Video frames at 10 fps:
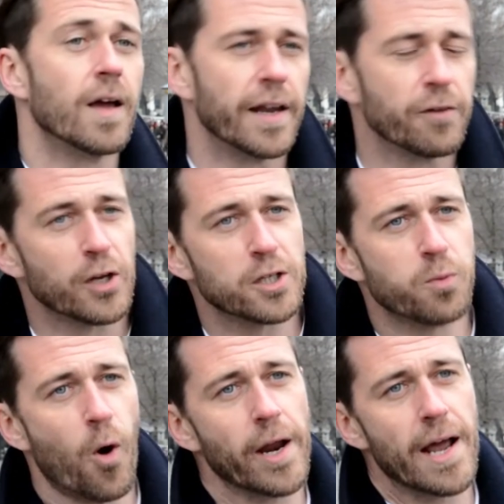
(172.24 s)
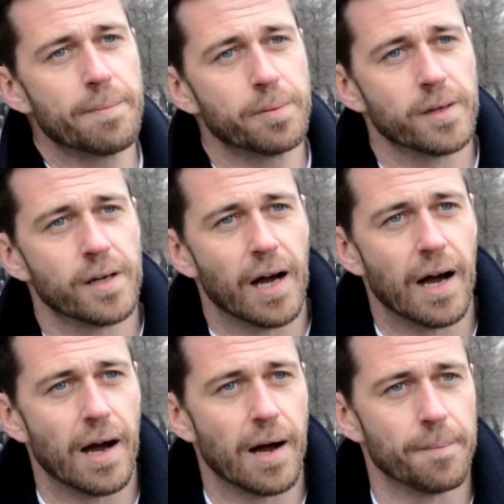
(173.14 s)
And if there's one app
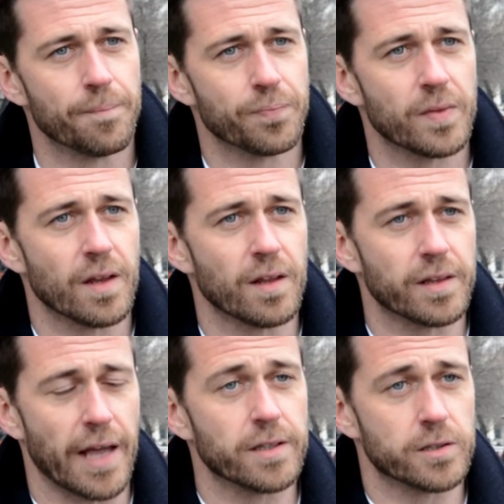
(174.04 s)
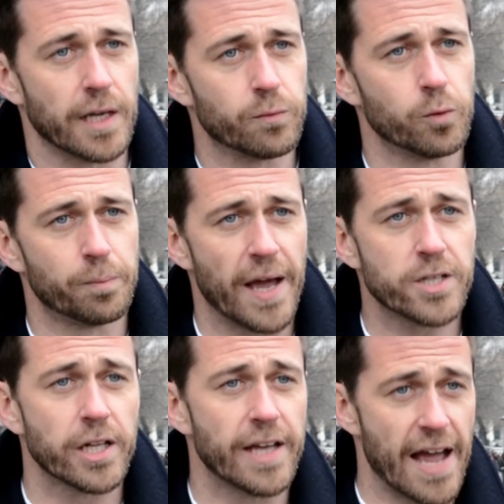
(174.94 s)
that would be
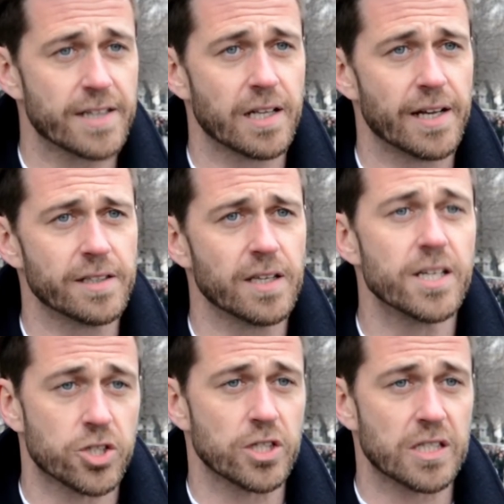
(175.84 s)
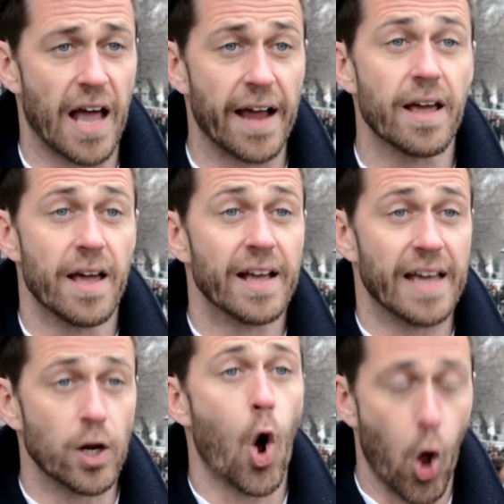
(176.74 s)
actually excellent, is just like
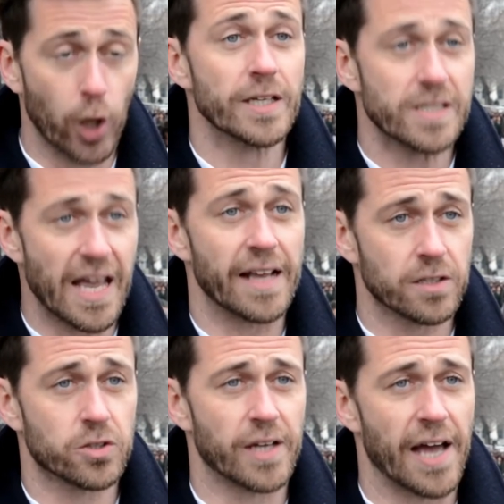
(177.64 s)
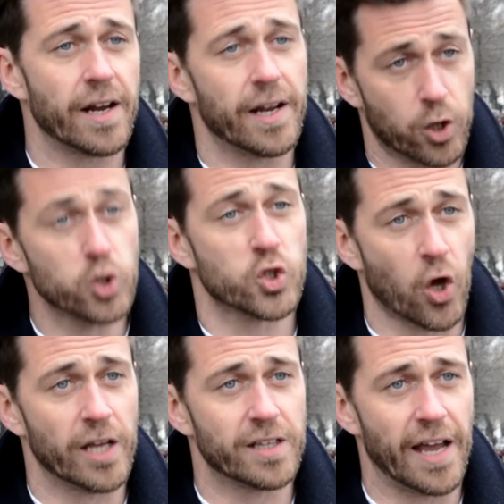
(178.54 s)
get all this data together,
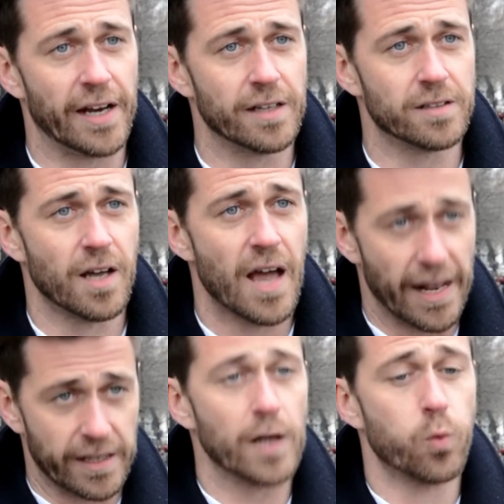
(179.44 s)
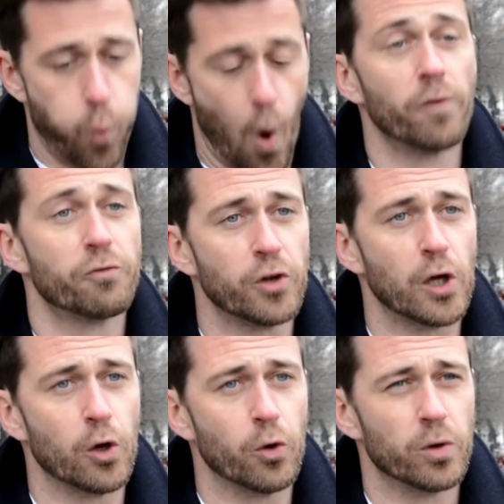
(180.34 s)
consolidate it, and get one
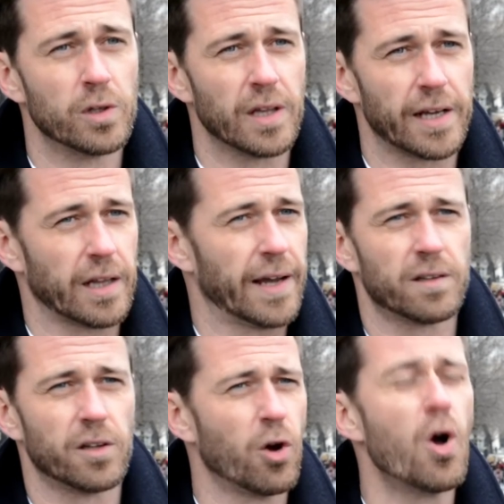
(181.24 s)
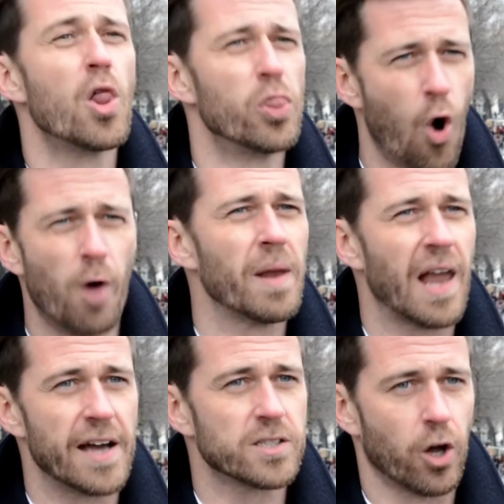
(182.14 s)
view,
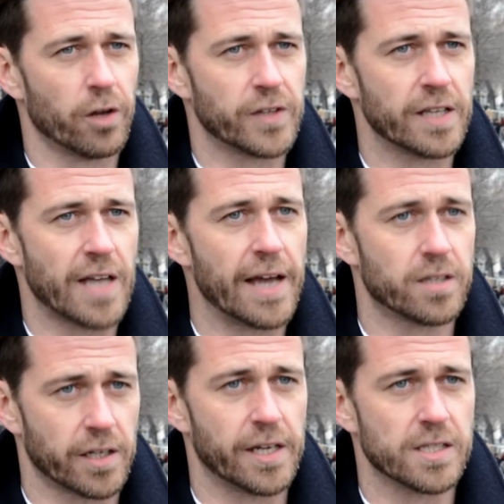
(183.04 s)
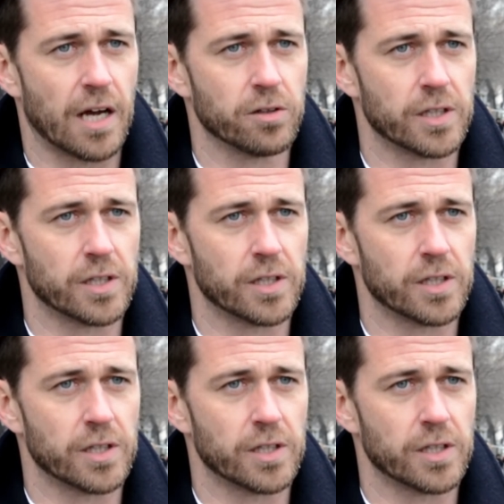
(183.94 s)
normalize all of that data that is out